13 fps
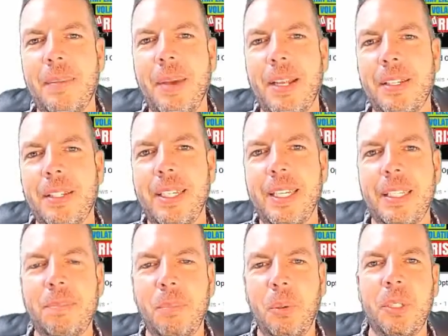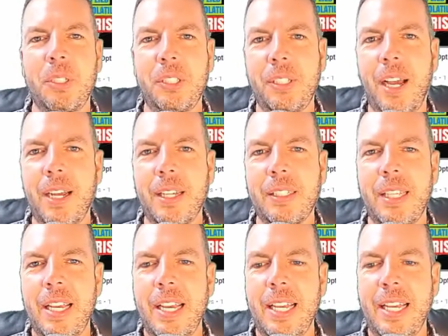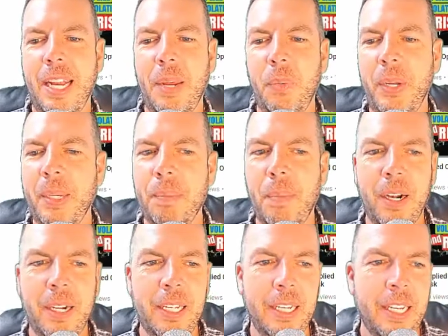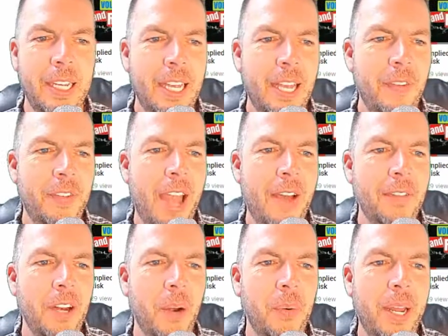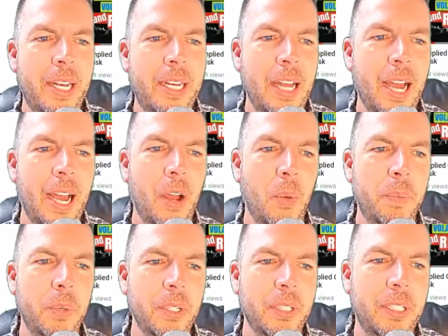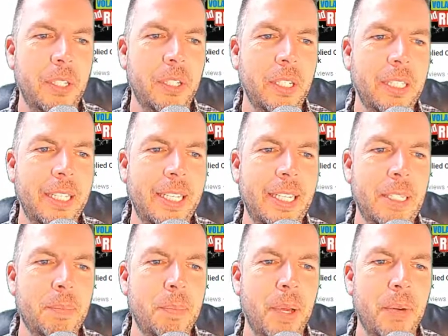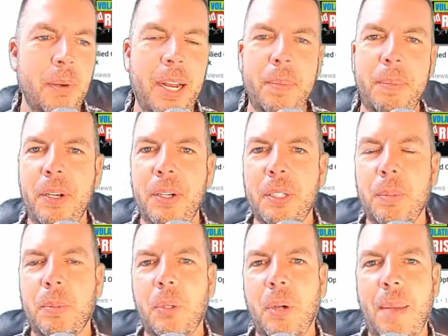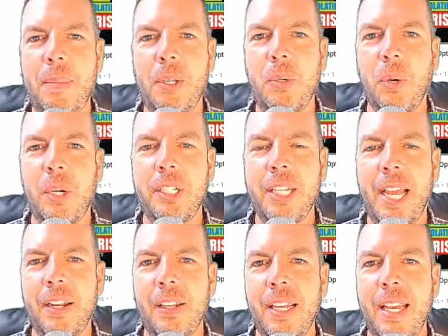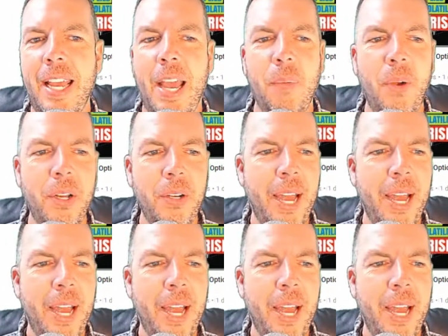about 6 bullish stocks in a weak market. If you haven't already, I hope you'll consider clicking this button right up here and subscribing to our channel. And while you're